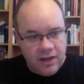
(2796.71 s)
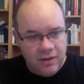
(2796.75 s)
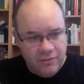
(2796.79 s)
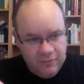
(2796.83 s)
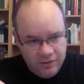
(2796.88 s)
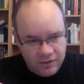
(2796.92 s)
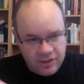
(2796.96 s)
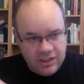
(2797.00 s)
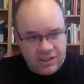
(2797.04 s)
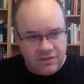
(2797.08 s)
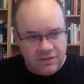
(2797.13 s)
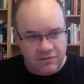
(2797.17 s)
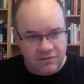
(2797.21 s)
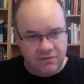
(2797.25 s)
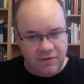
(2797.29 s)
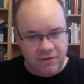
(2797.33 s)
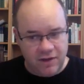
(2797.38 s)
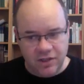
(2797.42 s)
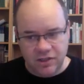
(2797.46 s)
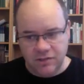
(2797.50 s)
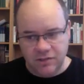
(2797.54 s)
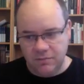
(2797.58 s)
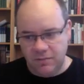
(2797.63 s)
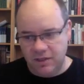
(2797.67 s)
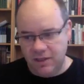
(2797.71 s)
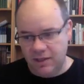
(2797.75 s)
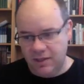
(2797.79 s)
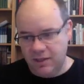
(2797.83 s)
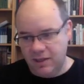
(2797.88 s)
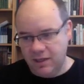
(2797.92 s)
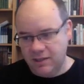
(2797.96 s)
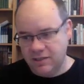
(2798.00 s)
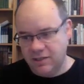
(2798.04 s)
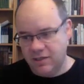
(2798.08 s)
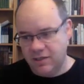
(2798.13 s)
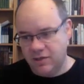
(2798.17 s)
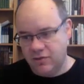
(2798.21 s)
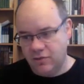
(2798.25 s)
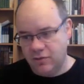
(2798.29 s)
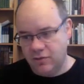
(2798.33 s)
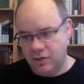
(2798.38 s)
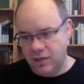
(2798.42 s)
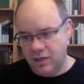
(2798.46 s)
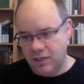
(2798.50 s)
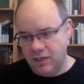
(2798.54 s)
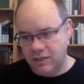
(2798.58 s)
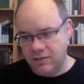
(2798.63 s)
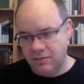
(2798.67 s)
which is a function being executed
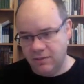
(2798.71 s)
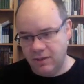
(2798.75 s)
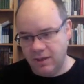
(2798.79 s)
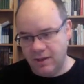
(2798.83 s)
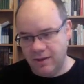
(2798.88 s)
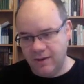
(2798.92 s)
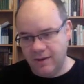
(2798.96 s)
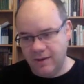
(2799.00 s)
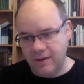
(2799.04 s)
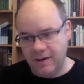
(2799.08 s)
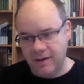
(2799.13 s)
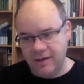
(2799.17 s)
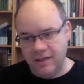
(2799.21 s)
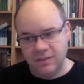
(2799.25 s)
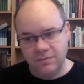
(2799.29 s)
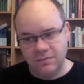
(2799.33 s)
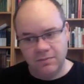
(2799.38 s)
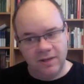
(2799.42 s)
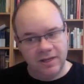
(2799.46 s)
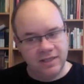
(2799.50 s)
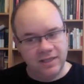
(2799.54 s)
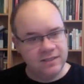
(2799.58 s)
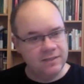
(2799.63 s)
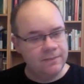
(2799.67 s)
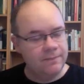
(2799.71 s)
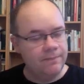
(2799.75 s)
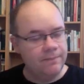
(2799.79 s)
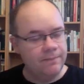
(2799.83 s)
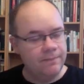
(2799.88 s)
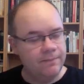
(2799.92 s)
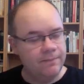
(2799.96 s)
at this place.